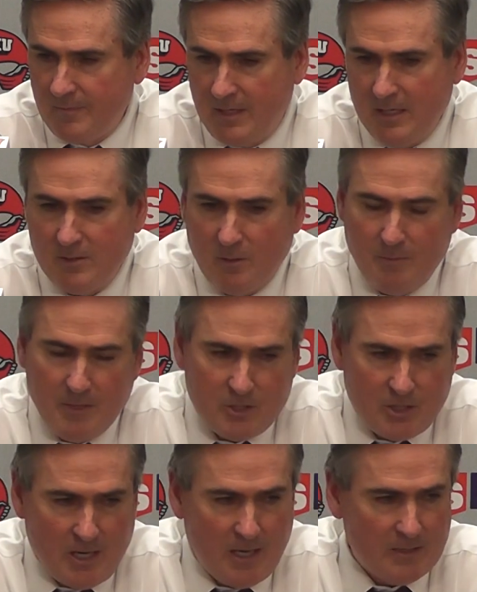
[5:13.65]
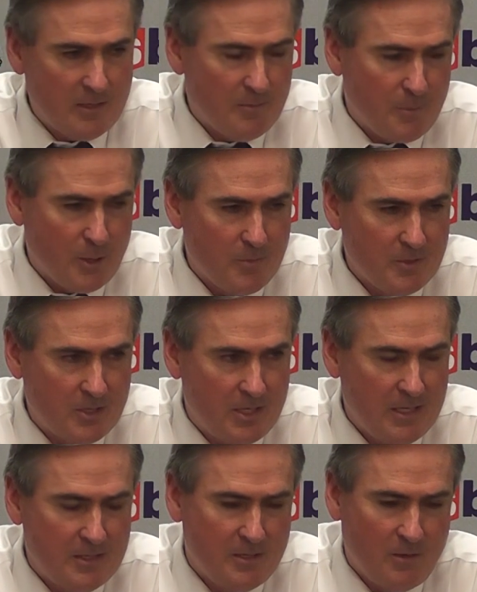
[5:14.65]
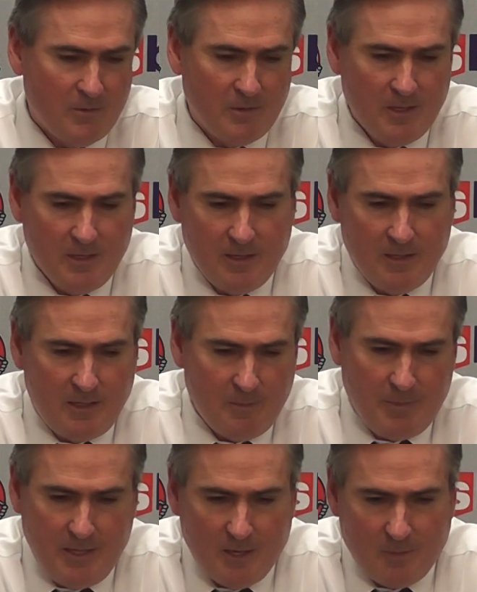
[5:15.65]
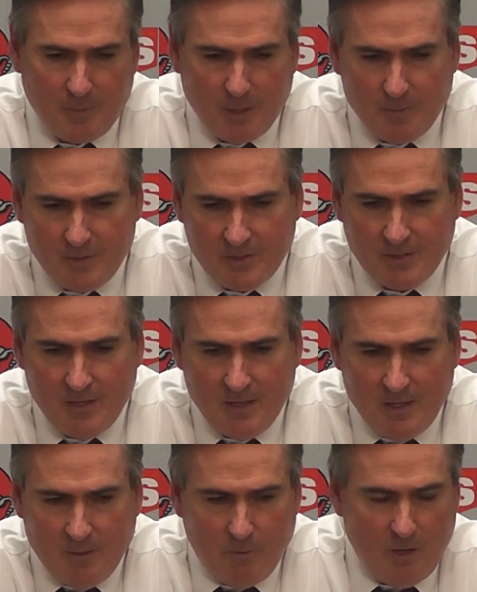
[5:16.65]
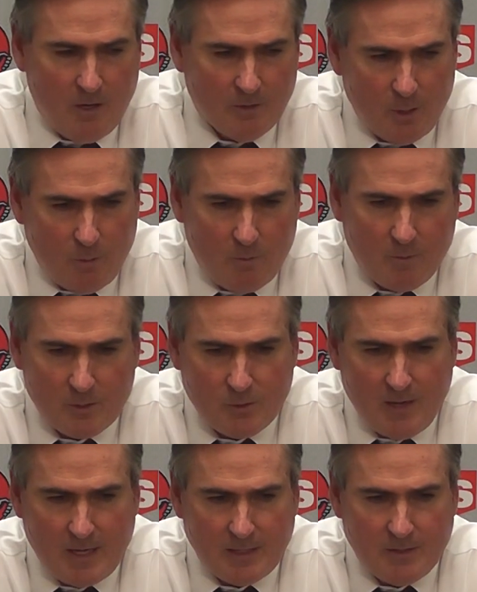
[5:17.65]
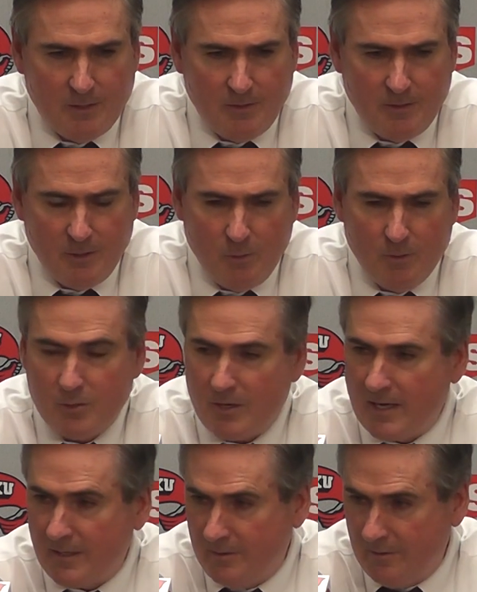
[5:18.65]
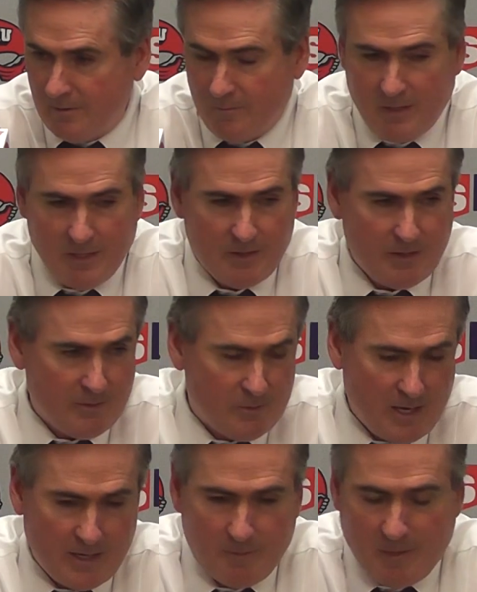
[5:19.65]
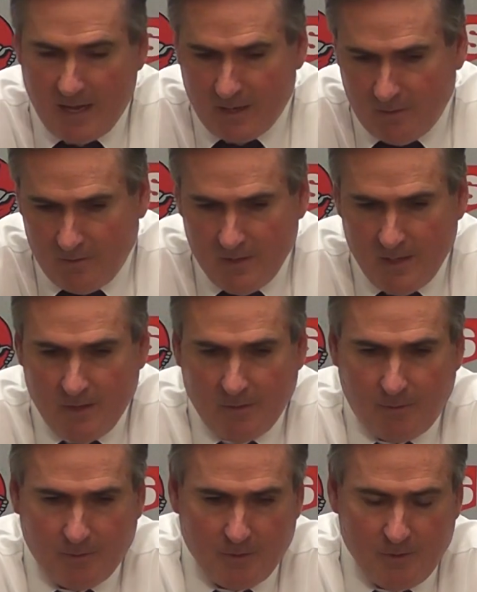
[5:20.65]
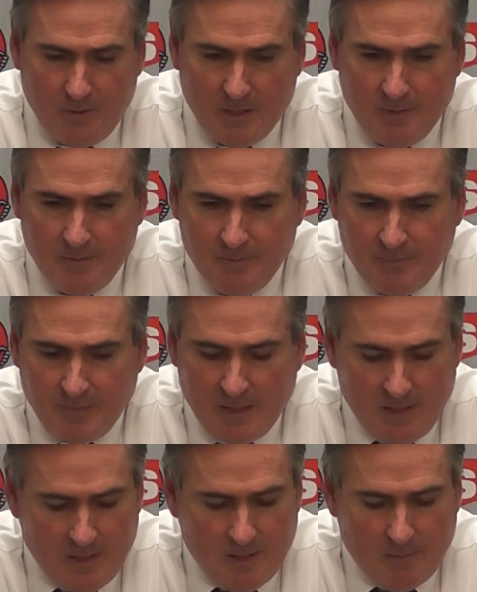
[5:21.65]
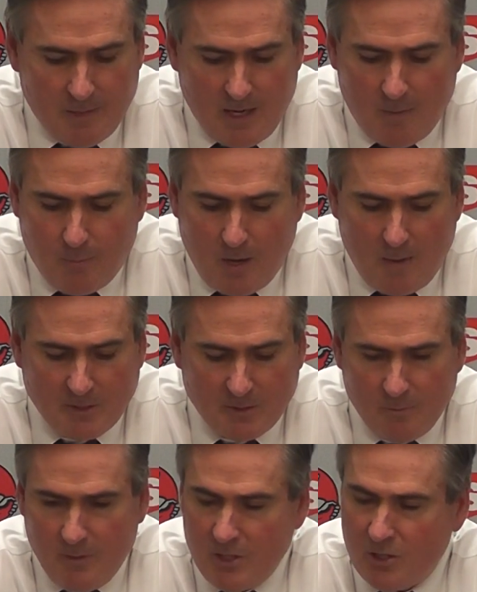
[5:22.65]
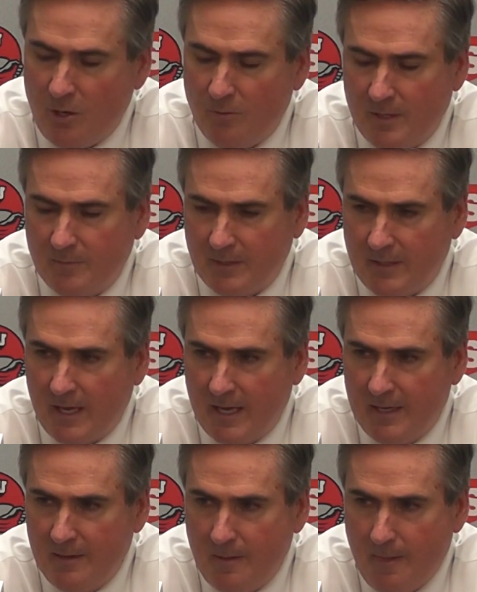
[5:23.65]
Kids don't miss shots on purpose. Kids don't get beat on purpose. We all know what we're trying to do and who we're trying to do it with and trying to battle through. But I promise you, we showed up today